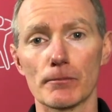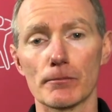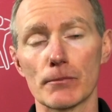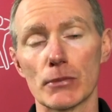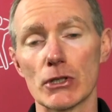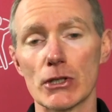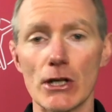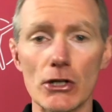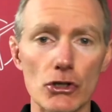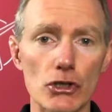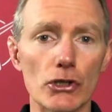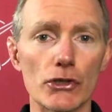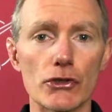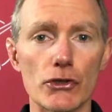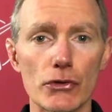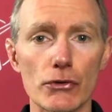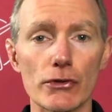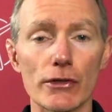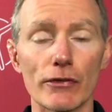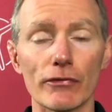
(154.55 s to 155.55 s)
potentially
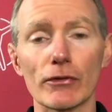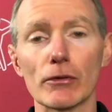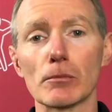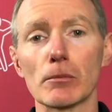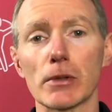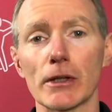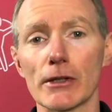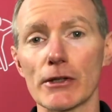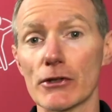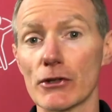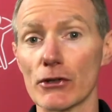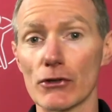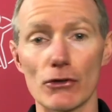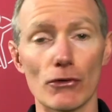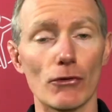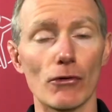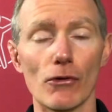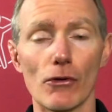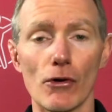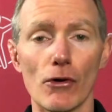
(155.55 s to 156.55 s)
two different
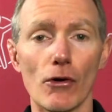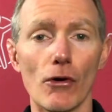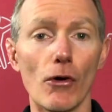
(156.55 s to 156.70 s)
places